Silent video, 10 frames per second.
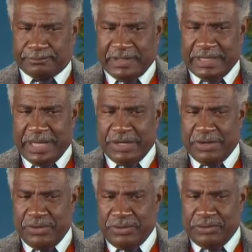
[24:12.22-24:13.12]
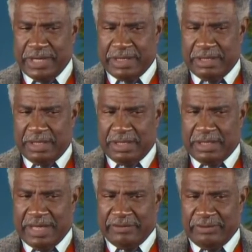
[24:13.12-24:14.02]
and I know that
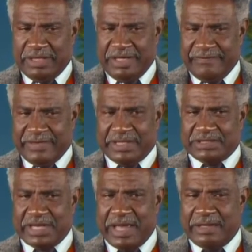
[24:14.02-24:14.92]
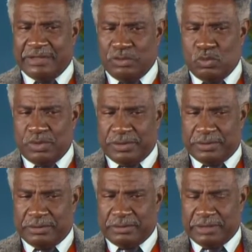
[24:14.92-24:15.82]
I will leave that child in a
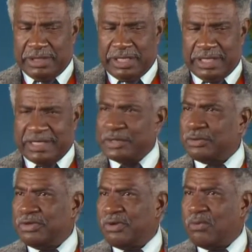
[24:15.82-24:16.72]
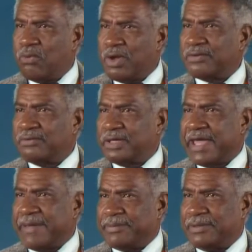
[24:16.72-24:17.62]
world. I don't know what will
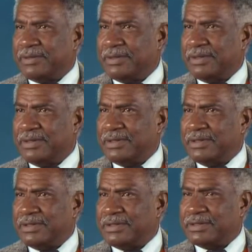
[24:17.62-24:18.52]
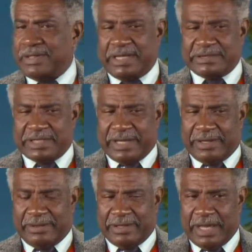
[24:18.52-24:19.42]
happen to that
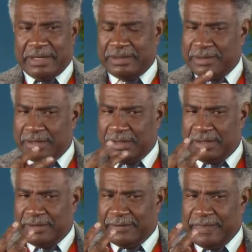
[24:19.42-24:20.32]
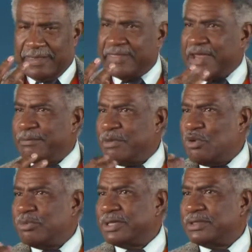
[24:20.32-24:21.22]
child. And that
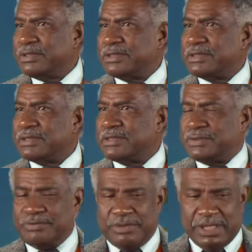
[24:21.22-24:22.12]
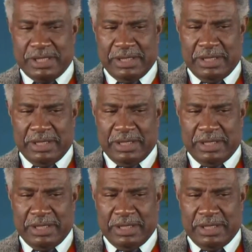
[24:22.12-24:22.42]
moment to me,